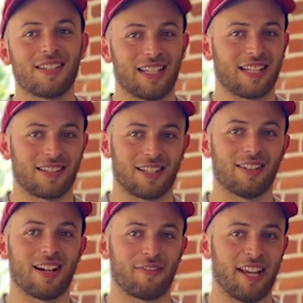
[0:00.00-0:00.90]
and that's like a
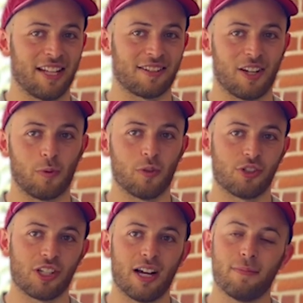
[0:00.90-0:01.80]
lot of hands-on wood
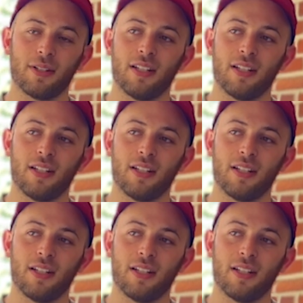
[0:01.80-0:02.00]
shop.